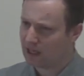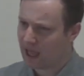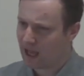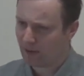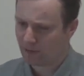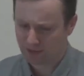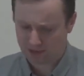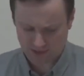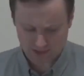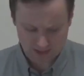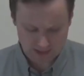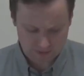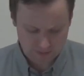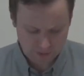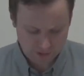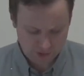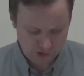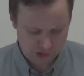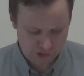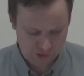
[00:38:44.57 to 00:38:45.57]
clarity
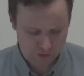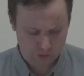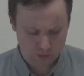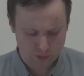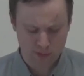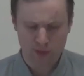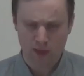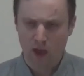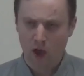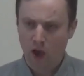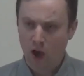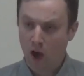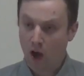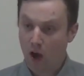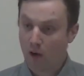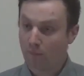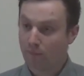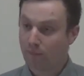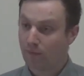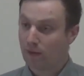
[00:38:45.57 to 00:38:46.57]
and the truth
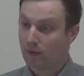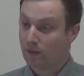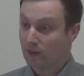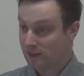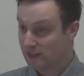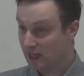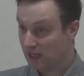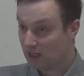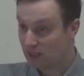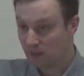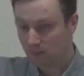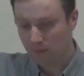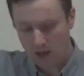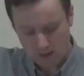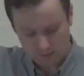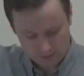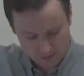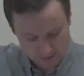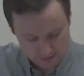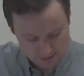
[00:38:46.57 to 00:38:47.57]
of the Ten
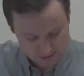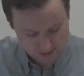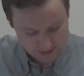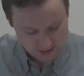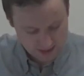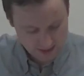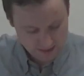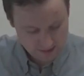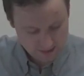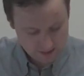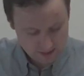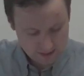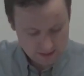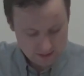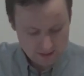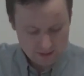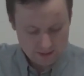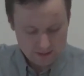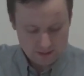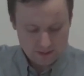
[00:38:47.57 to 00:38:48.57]
Commandments, say,
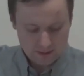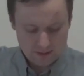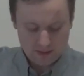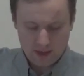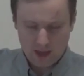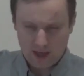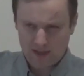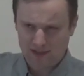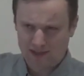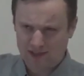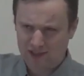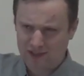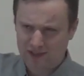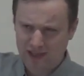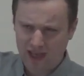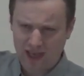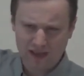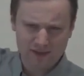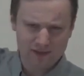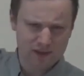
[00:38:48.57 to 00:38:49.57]
a
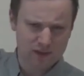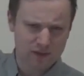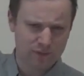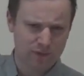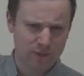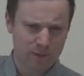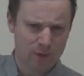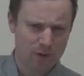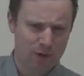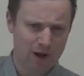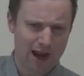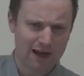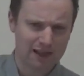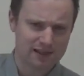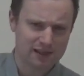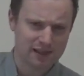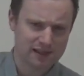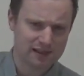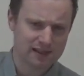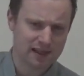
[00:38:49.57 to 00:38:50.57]
standard for
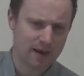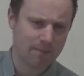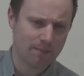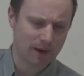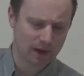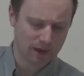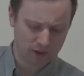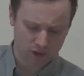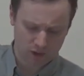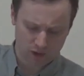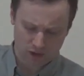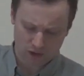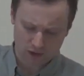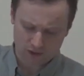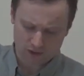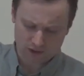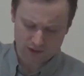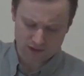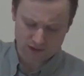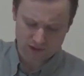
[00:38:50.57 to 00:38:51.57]
morality set by
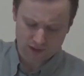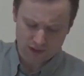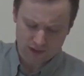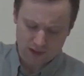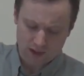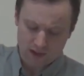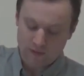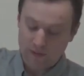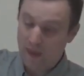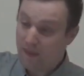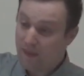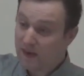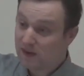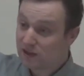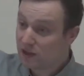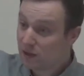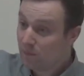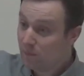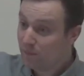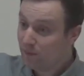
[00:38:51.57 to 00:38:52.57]
God, then
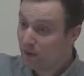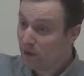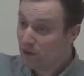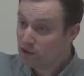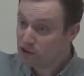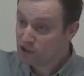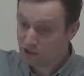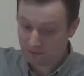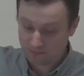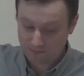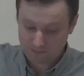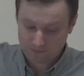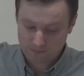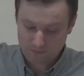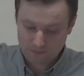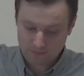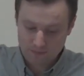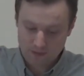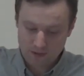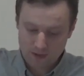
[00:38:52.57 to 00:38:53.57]
there's confusion
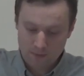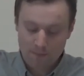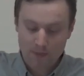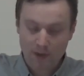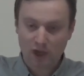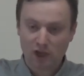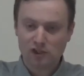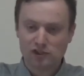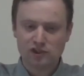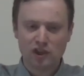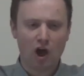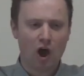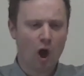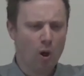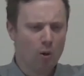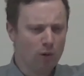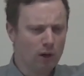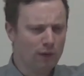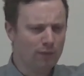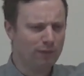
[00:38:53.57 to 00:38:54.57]
because the
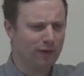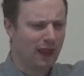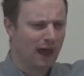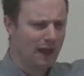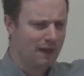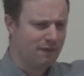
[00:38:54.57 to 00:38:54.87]
whole of